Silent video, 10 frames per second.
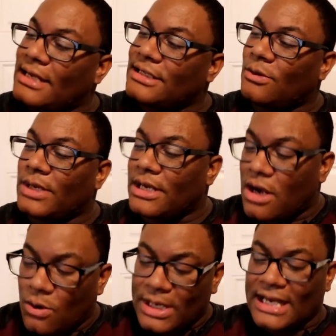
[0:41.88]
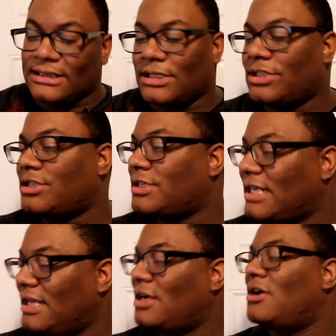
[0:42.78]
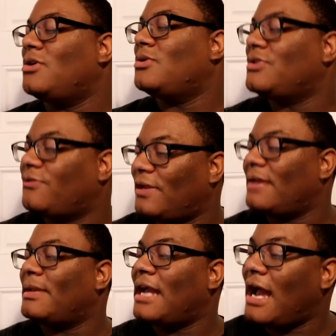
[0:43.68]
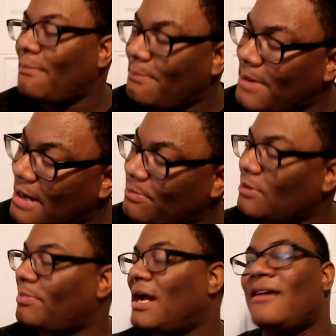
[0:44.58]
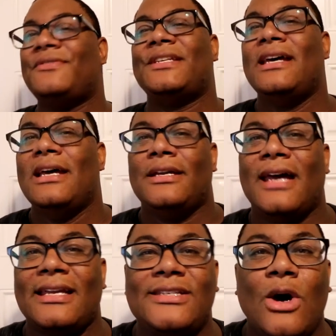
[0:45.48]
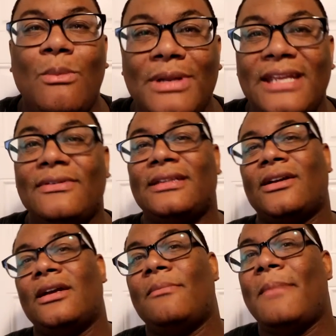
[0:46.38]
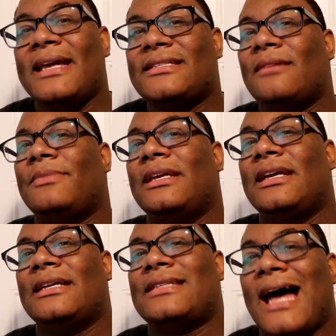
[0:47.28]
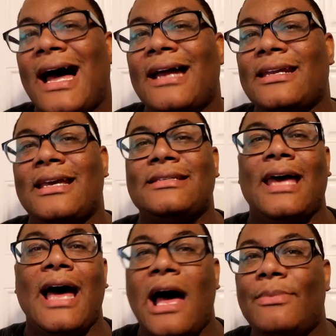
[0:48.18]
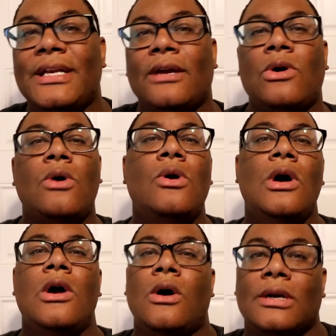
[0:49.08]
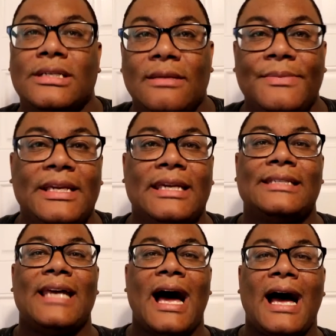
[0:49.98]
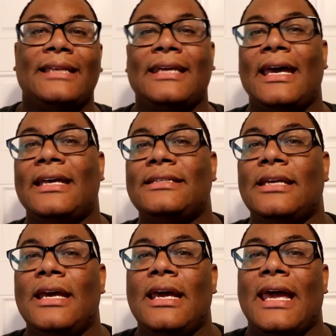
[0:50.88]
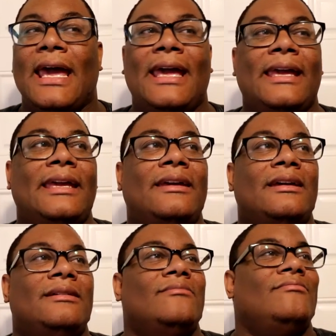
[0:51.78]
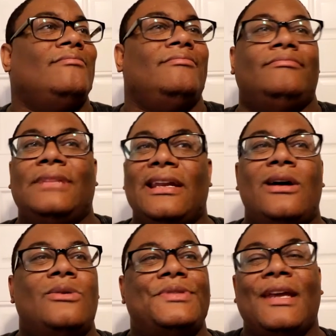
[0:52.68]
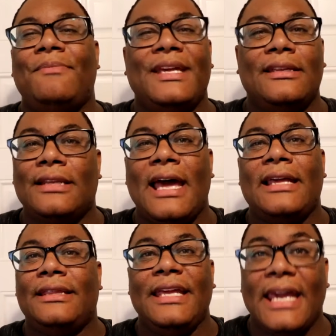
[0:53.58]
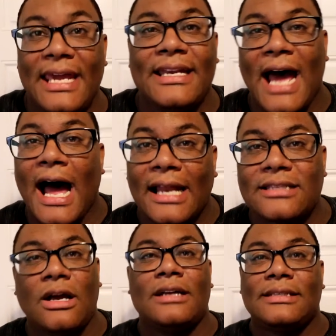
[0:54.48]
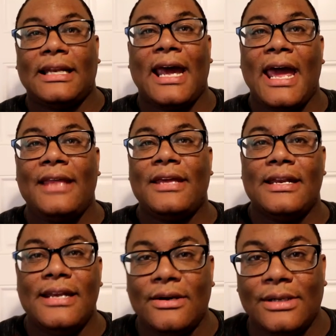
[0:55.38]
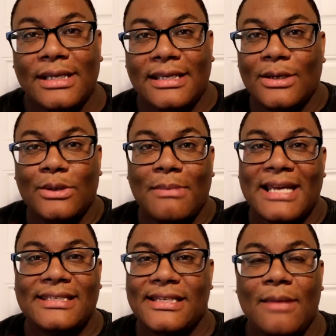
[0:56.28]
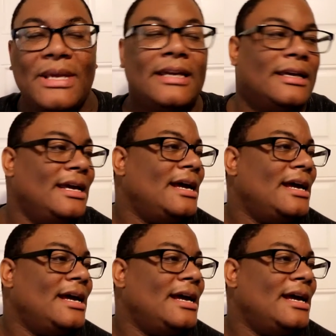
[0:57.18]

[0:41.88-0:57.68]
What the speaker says: Here we go. We got the Cheetos Flaming Hot Pepper Puffs. Now, I don't believe that they're going to make something as hot as a habanero or something as hot as a, you know, something like the end hot sauce that I had that nearly killed my stomach